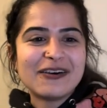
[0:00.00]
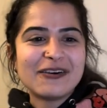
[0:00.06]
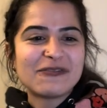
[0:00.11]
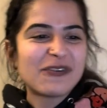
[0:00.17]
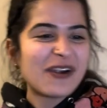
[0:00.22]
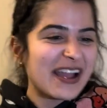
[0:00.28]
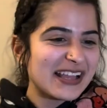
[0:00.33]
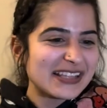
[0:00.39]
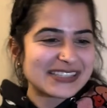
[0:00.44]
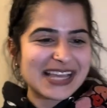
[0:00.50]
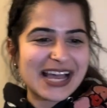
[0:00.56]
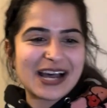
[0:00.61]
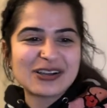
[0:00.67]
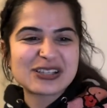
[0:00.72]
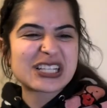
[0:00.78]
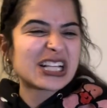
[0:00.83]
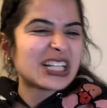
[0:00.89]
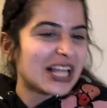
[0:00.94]
Friend's
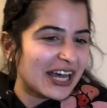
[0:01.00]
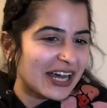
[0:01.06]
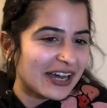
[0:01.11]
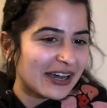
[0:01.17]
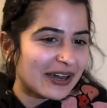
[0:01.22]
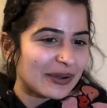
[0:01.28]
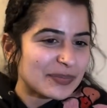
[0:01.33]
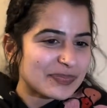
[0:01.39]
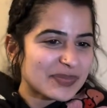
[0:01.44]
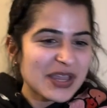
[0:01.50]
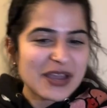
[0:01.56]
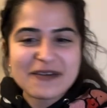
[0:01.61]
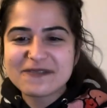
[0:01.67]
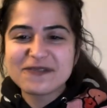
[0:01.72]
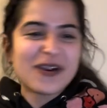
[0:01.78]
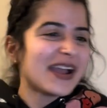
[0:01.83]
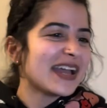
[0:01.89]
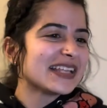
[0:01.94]
house, club,
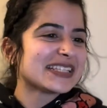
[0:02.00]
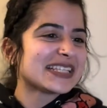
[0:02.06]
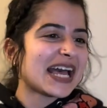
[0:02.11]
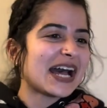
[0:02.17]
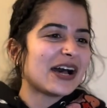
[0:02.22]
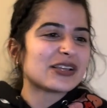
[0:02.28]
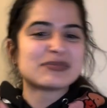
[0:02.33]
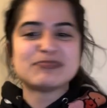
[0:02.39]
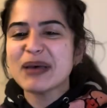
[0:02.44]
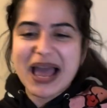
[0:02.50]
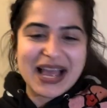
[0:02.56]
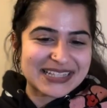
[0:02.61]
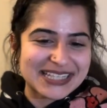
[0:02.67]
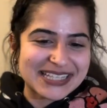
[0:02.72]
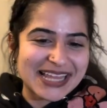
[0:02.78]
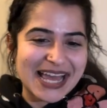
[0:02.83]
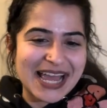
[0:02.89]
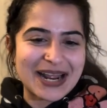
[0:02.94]
friend's house, back
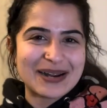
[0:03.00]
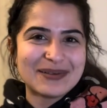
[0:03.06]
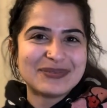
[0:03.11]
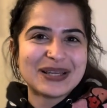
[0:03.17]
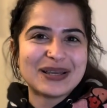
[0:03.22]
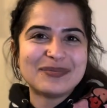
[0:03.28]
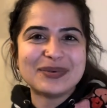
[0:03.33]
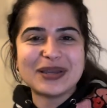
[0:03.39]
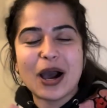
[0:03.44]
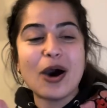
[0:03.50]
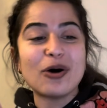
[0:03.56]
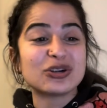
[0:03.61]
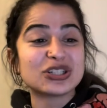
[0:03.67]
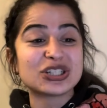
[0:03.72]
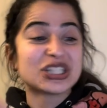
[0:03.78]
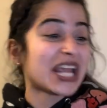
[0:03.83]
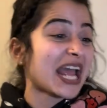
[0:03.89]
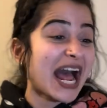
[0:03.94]
to the Airbnb. Oh
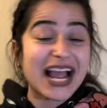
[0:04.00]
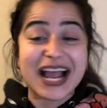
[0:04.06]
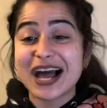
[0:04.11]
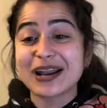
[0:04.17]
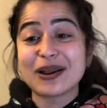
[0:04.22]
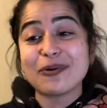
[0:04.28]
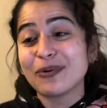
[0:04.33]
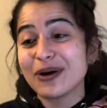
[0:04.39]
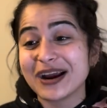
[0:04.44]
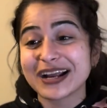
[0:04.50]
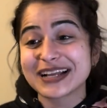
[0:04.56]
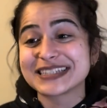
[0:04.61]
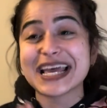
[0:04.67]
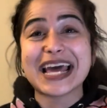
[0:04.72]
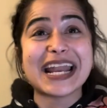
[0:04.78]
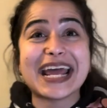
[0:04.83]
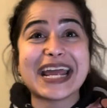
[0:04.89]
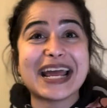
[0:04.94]
shit, I gotta work,
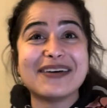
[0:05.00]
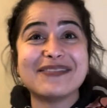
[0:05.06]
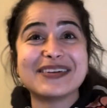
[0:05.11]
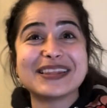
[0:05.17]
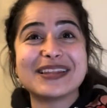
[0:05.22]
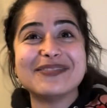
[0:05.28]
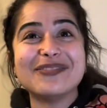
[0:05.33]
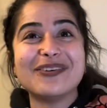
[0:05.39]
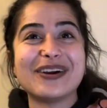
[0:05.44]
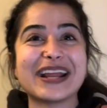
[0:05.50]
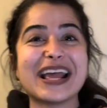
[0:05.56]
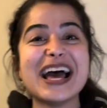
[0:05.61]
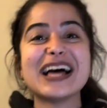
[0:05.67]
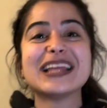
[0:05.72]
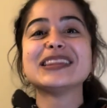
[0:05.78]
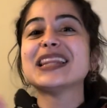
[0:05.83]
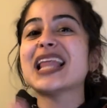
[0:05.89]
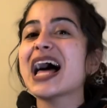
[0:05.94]
10 a.m. in the morning,
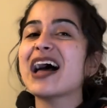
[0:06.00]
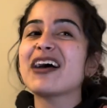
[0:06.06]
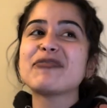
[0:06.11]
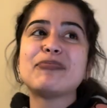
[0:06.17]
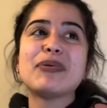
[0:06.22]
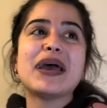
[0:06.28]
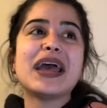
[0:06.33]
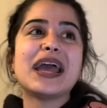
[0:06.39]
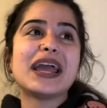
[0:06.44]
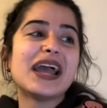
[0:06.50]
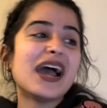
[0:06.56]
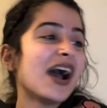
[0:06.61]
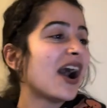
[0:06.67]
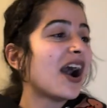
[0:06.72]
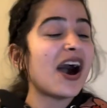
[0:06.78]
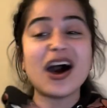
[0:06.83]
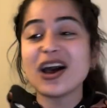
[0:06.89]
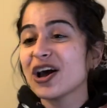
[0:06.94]
live pay,
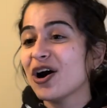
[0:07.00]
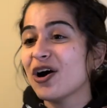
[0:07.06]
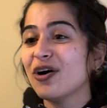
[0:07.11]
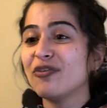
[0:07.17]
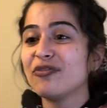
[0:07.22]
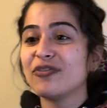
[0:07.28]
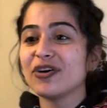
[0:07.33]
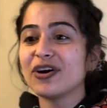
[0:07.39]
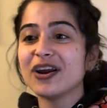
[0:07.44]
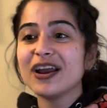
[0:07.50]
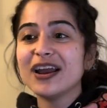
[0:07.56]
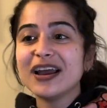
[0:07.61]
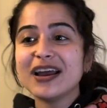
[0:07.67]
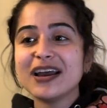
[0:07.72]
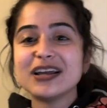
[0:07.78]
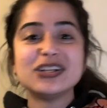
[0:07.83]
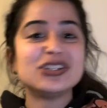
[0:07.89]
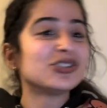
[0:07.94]
hungover,
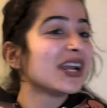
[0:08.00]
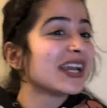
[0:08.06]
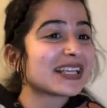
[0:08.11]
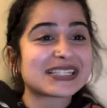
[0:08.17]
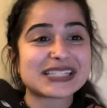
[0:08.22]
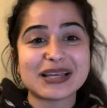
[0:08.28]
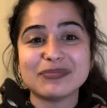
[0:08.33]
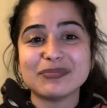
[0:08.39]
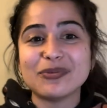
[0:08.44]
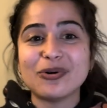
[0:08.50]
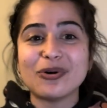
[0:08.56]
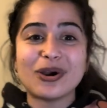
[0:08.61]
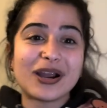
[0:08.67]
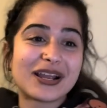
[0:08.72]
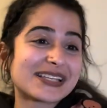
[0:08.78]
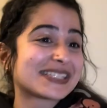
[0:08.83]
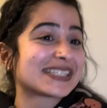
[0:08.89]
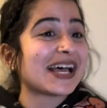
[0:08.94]
drink some
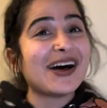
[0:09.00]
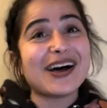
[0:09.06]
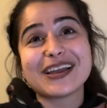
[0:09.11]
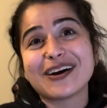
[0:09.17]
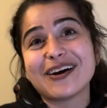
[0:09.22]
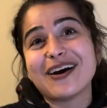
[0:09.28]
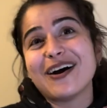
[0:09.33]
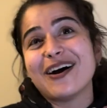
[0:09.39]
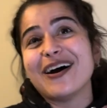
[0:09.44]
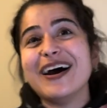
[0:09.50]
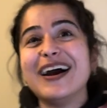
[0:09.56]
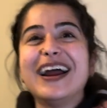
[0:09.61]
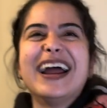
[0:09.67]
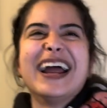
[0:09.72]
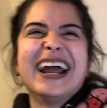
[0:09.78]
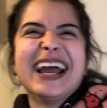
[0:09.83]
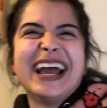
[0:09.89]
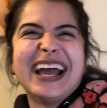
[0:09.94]
more, sell your
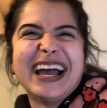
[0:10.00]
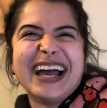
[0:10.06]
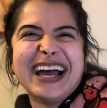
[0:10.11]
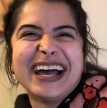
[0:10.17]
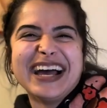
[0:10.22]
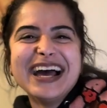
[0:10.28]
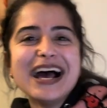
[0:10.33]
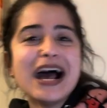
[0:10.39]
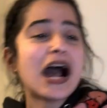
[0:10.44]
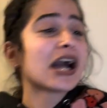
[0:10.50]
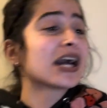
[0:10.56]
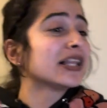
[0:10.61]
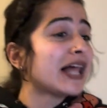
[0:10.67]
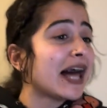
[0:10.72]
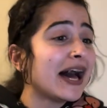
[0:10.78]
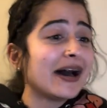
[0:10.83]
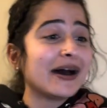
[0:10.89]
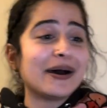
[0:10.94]
art,
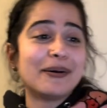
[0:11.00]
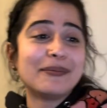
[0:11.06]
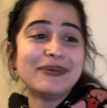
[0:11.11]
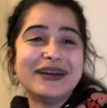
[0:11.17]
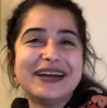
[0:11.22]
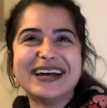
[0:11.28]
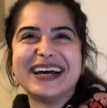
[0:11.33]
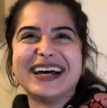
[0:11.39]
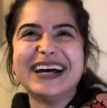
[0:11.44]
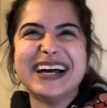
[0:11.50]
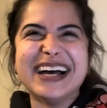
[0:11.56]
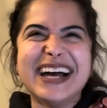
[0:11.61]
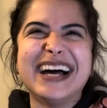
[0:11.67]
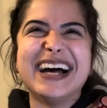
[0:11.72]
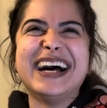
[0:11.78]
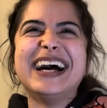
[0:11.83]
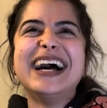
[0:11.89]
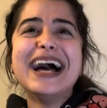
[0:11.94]
club,
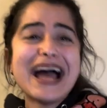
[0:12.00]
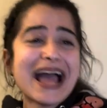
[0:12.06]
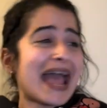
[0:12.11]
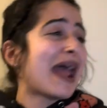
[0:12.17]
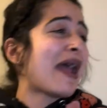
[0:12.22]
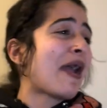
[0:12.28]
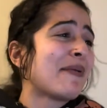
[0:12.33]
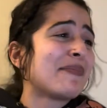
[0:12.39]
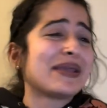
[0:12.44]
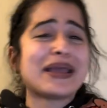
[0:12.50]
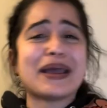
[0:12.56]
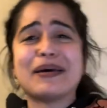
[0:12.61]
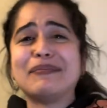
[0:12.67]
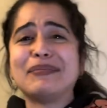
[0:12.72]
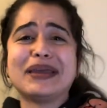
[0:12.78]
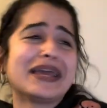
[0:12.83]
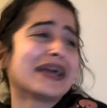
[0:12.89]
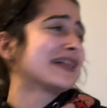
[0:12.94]

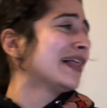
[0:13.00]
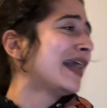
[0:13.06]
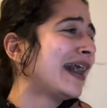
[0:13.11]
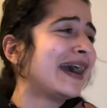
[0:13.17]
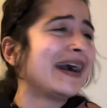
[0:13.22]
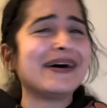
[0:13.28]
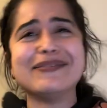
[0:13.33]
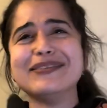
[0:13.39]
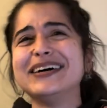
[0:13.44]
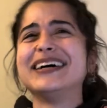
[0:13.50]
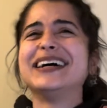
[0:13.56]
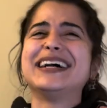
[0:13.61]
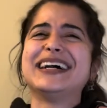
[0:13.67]
Airbnb, club.